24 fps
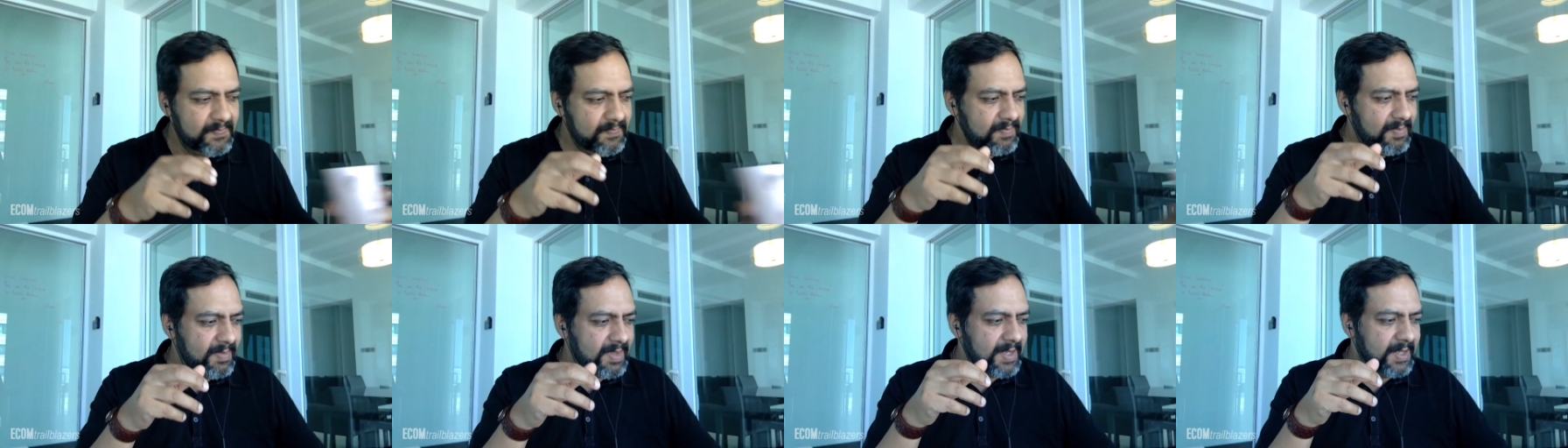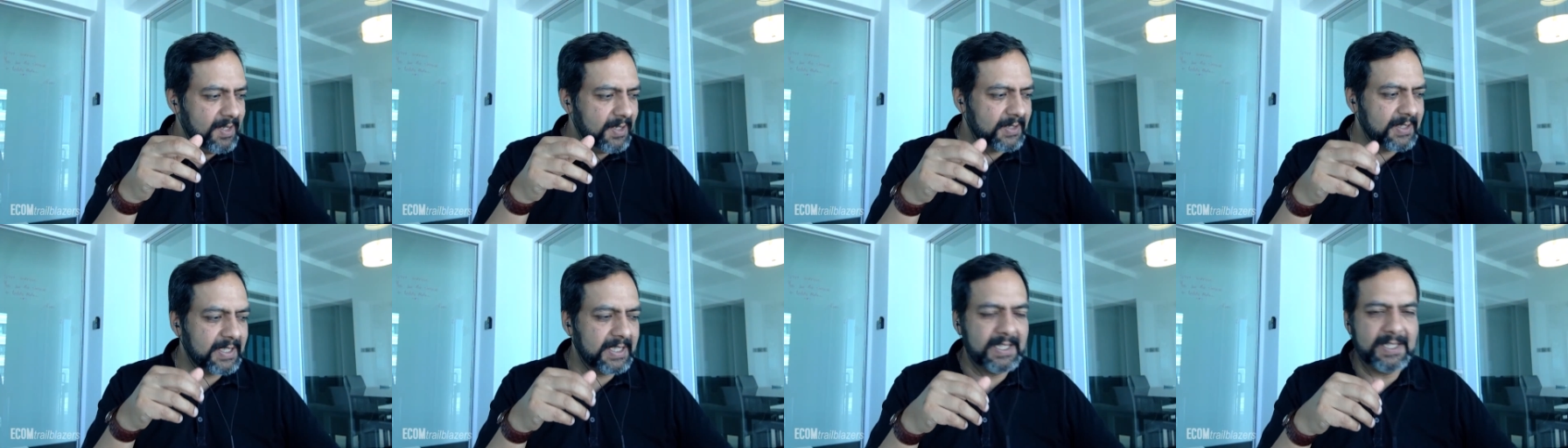
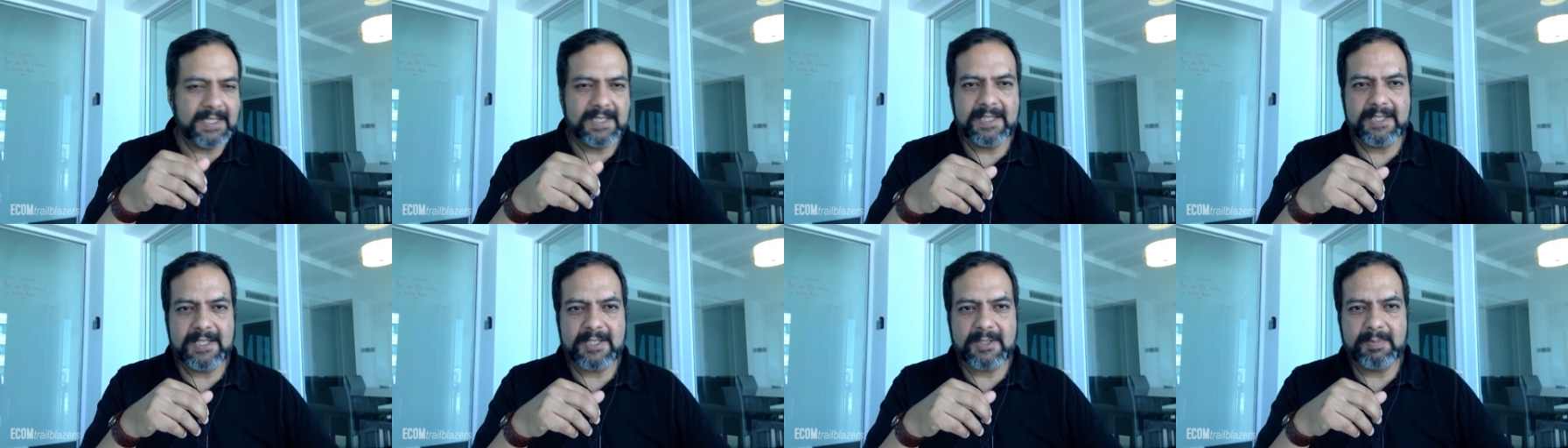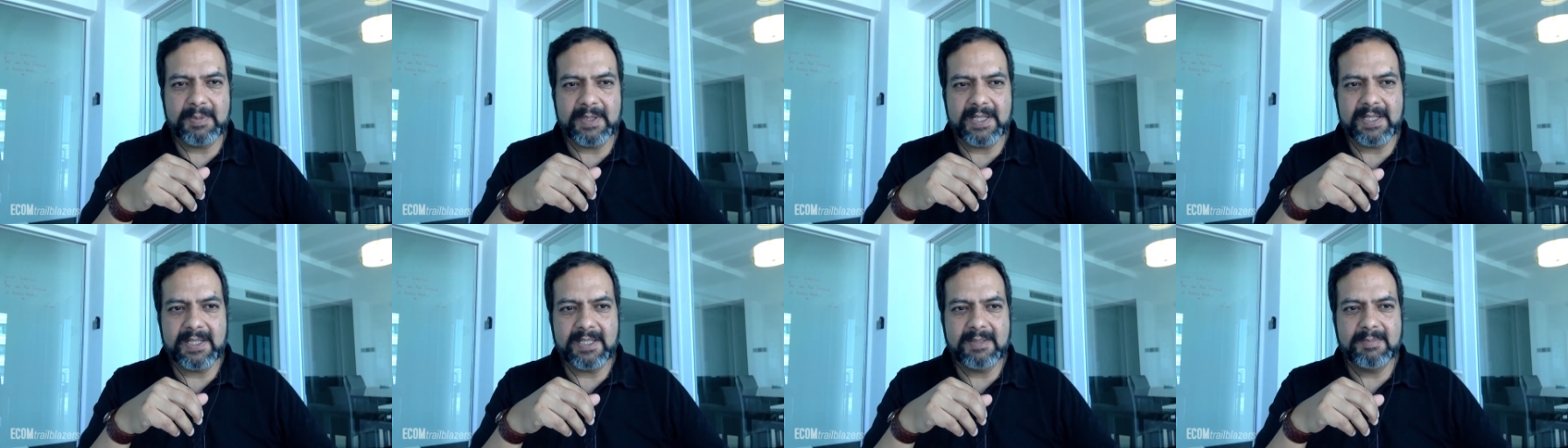Okay, that's
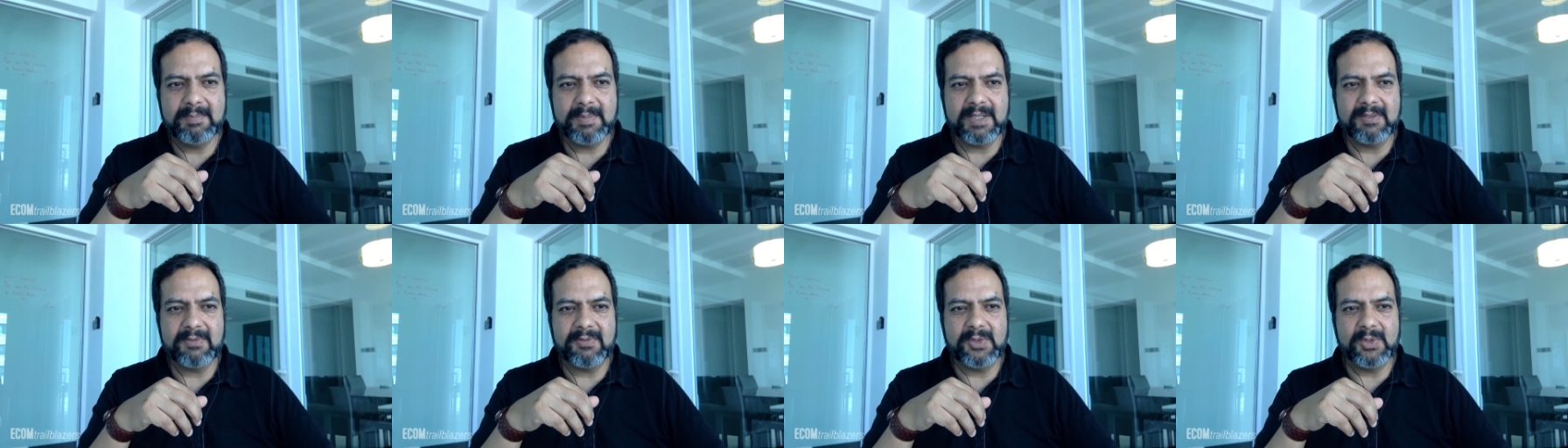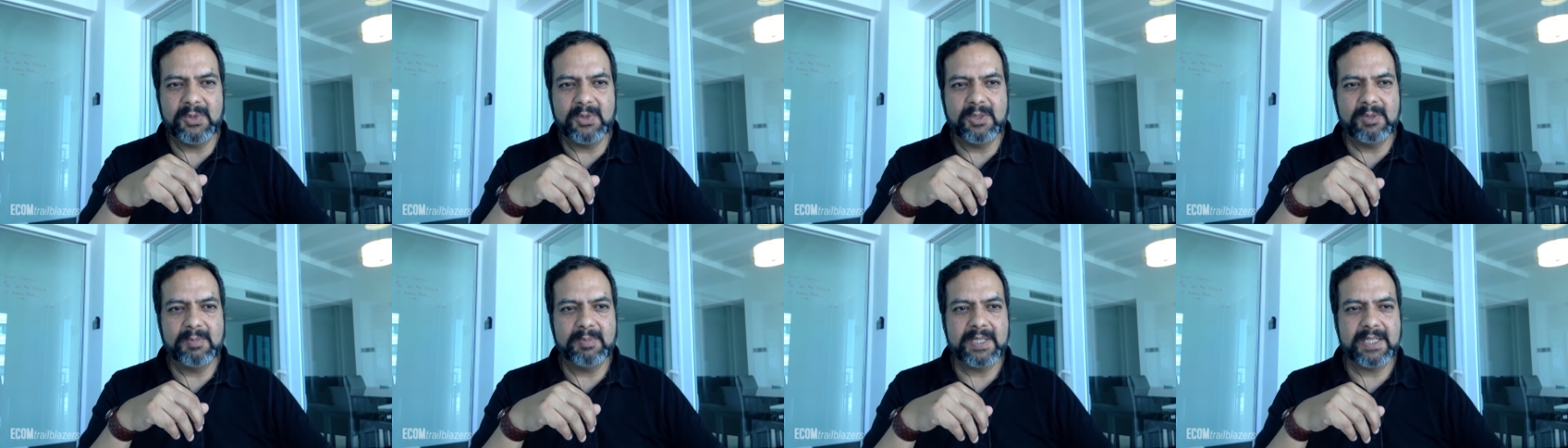my
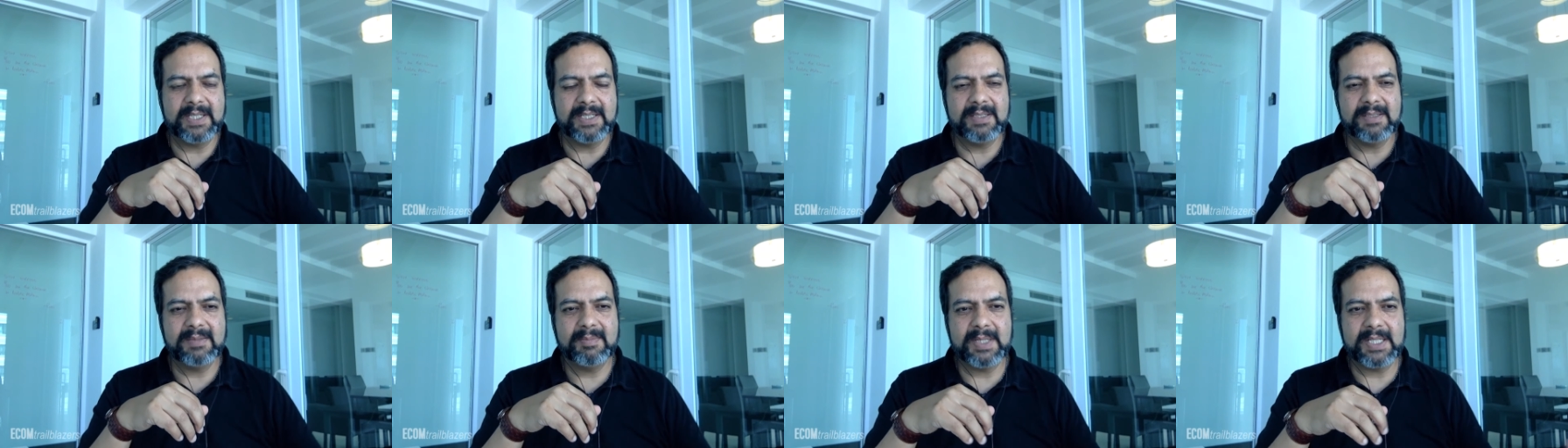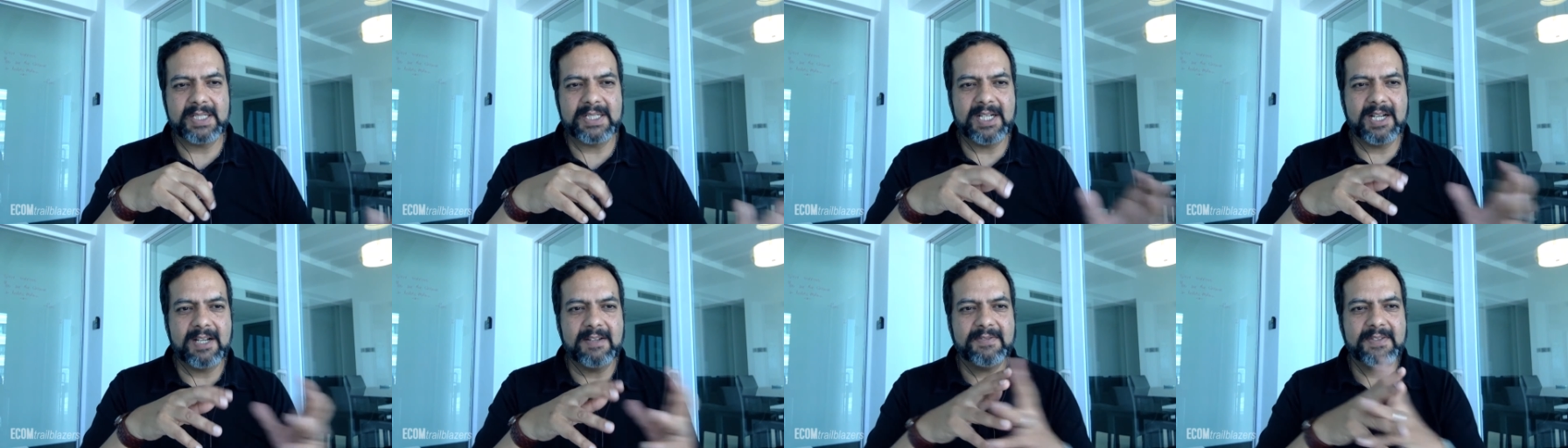fuel, my
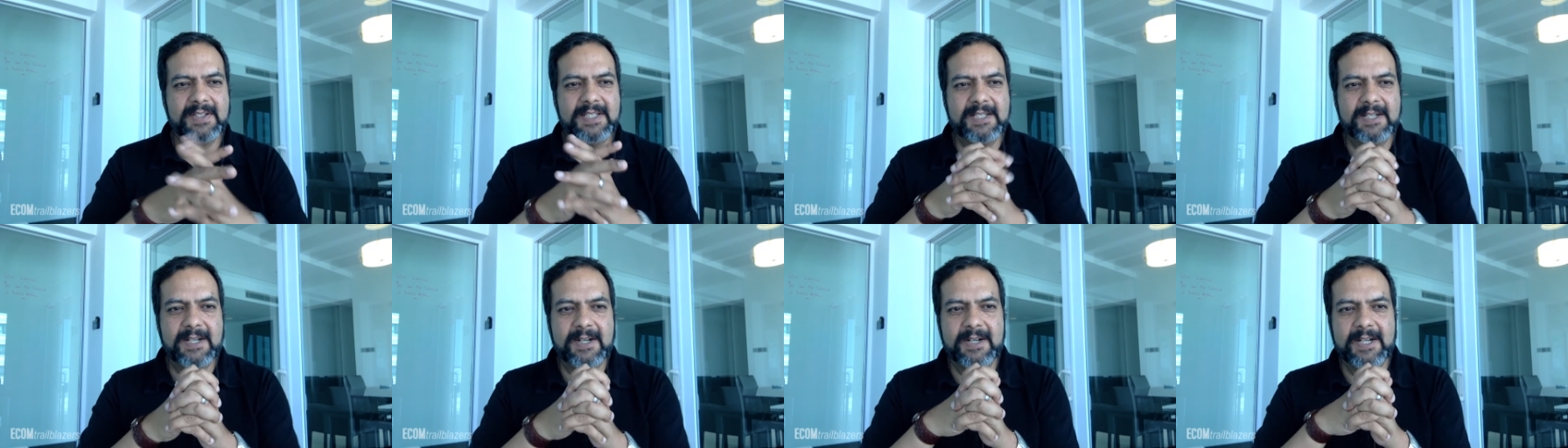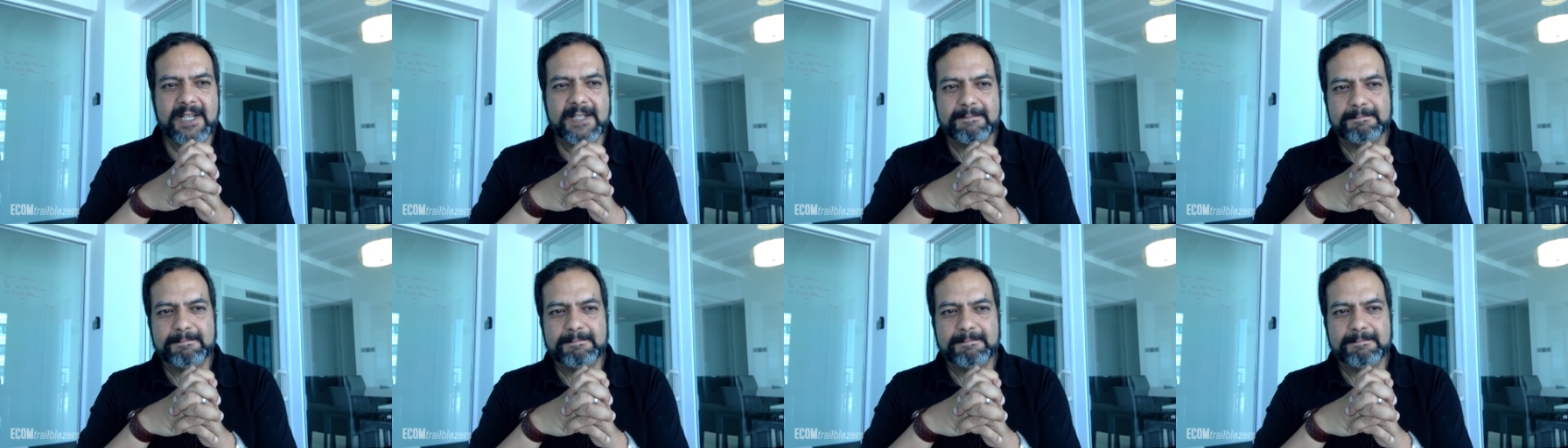coffee. All right.